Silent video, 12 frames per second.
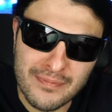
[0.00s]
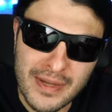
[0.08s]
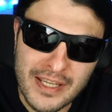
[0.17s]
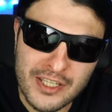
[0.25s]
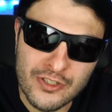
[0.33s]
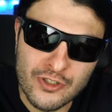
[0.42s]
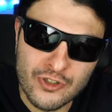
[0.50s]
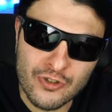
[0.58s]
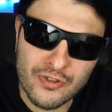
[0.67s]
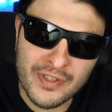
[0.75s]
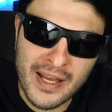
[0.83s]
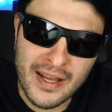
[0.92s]
making
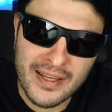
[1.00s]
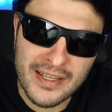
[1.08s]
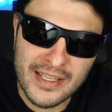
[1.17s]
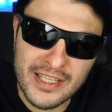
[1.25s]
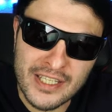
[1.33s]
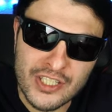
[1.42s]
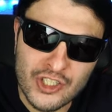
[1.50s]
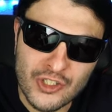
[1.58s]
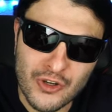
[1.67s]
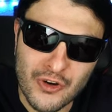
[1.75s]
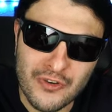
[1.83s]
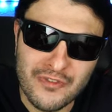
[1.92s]
sure that each
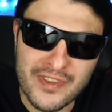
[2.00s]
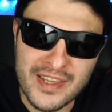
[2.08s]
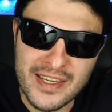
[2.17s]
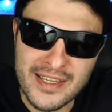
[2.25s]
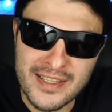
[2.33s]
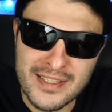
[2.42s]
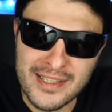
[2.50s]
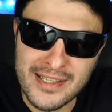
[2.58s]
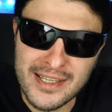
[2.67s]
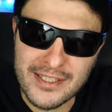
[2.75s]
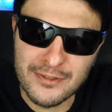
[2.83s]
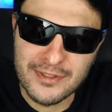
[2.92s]
of these
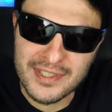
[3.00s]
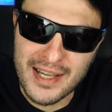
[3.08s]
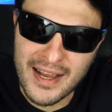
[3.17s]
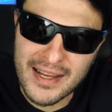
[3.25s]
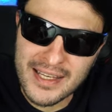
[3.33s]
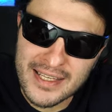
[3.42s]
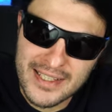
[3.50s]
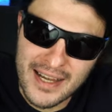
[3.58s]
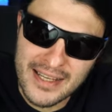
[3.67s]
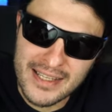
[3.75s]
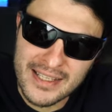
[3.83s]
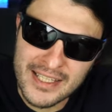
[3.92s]
little
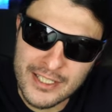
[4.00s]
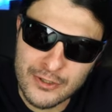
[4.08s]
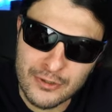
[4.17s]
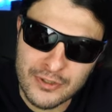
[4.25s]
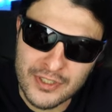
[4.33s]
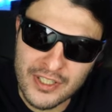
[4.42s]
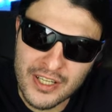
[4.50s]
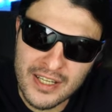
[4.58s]
tiny needles